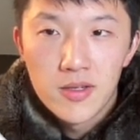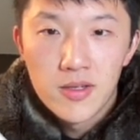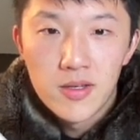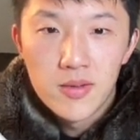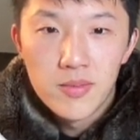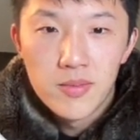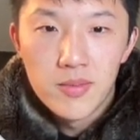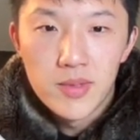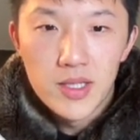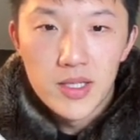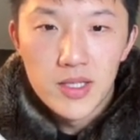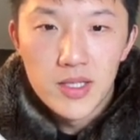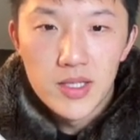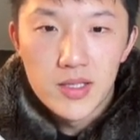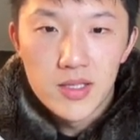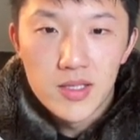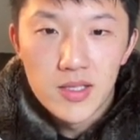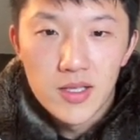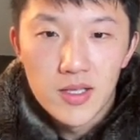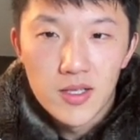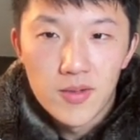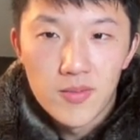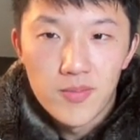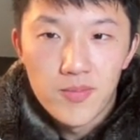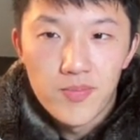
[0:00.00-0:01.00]
But
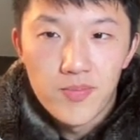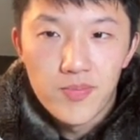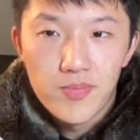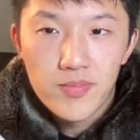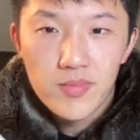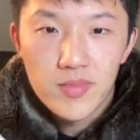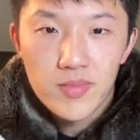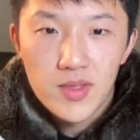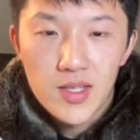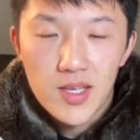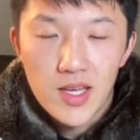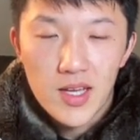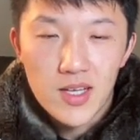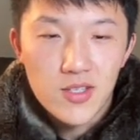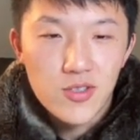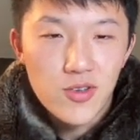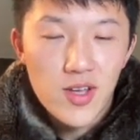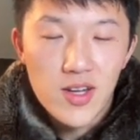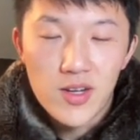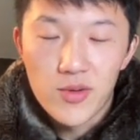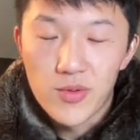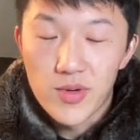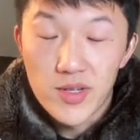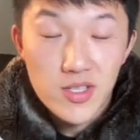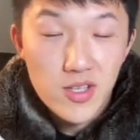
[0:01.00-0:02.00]
um, yeah, so
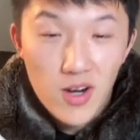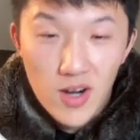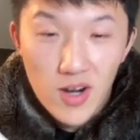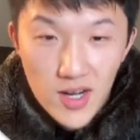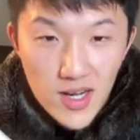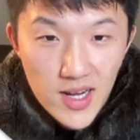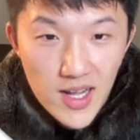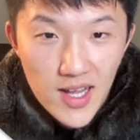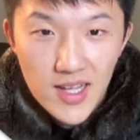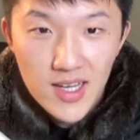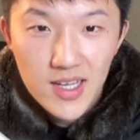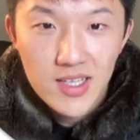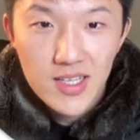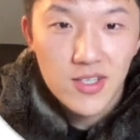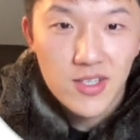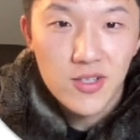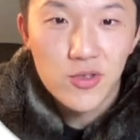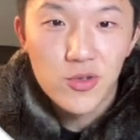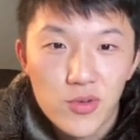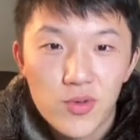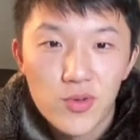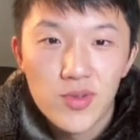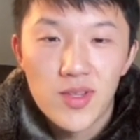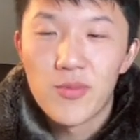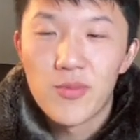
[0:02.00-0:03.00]
anyways, Hardhat is a
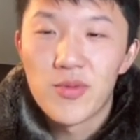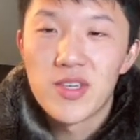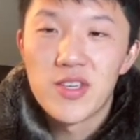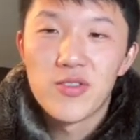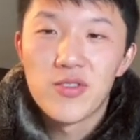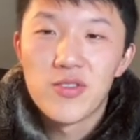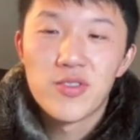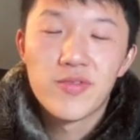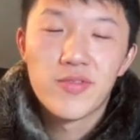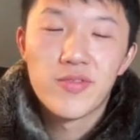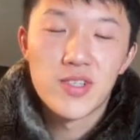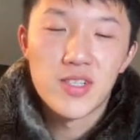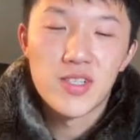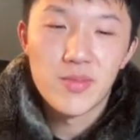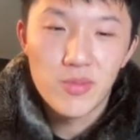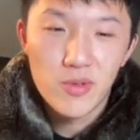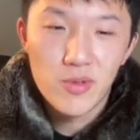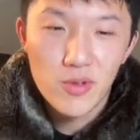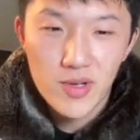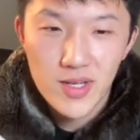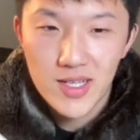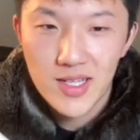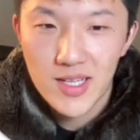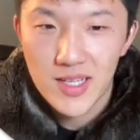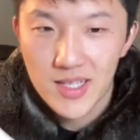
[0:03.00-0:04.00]
tool that we use for
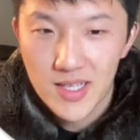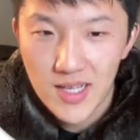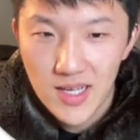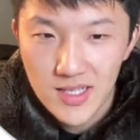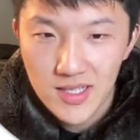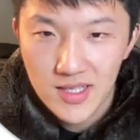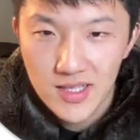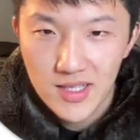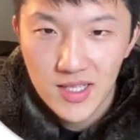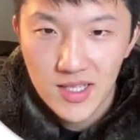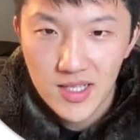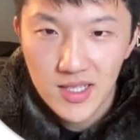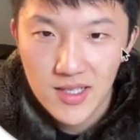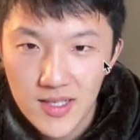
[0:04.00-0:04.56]
deploying and testing,